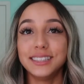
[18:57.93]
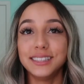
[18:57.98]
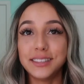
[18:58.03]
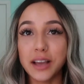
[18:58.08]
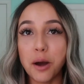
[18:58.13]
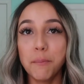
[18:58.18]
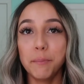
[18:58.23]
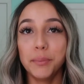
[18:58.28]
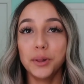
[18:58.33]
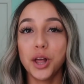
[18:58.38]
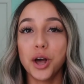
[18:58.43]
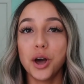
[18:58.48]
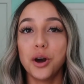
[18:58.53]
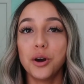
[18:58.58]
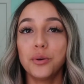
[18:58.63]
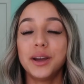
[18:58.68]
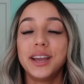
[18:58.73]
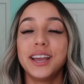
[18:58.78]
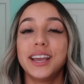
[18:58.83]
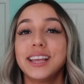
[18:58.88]
down
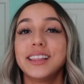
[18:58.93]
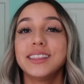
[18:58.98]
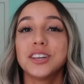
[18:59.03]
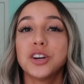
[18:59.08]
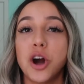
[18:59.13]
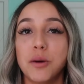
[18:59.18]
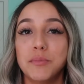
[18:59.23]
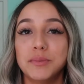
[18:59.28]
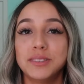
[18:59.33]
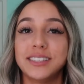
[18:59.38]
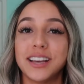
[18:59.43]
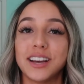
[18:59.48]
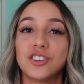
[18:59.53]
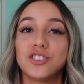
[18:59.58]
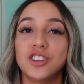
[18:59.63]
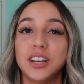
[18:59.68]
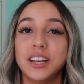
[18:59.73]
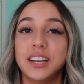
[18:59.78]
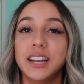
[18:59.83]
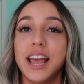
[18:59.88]
below in the comment
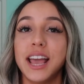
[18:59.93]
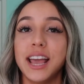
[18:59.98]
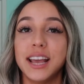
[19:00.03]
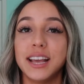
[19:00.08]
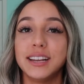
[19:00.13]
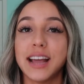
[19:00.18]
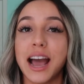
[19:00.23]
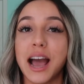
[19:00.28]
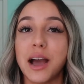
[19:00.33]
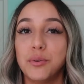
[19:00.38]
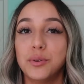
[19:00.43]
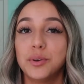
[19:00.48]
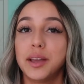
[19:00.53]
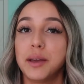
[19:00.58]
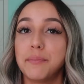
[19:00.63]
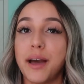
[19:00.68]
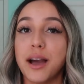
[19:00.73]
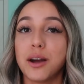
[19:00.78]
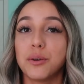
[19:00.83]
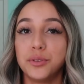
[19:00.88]
section and I will
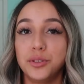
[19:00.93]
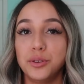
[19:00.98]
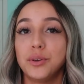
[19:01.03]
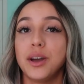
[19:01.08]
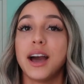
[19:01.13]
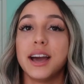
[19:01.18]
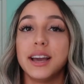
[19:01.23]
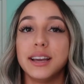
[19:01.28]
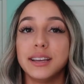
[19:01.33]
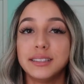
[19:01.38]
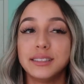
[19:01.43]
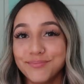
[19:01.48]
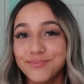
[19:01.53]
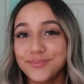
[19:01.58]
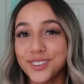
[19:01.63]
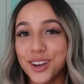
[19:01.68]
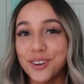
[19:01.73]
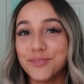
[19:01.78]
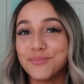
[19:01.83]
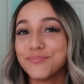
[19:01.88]
get back with you guys.
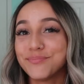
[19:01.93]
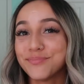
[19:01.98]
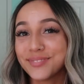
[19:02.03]
So